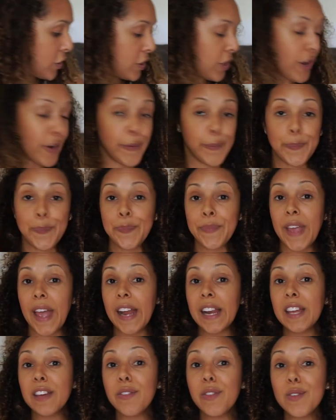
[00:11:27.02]
So
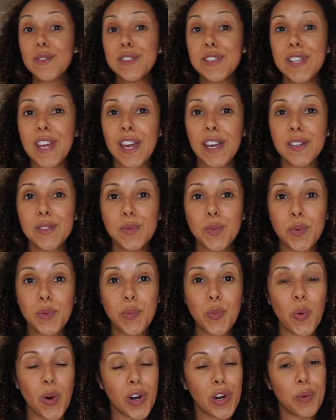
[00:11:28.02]
any of those things
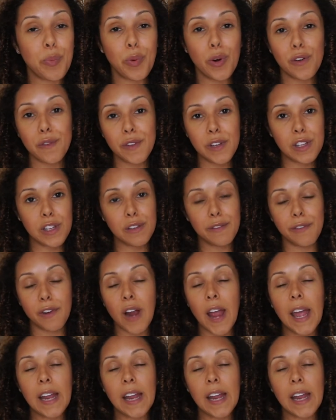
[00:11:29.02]
would work perfectly for